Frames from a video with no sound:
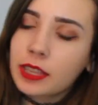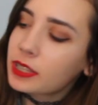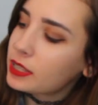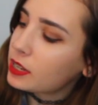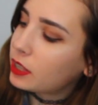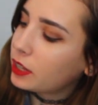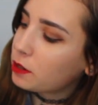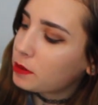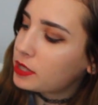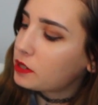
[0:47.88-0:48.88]
This is the
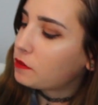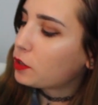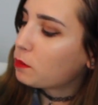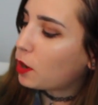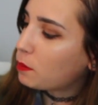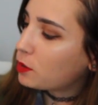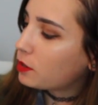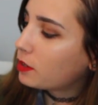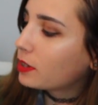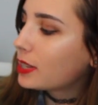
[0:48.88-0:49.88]
clear with silver marble.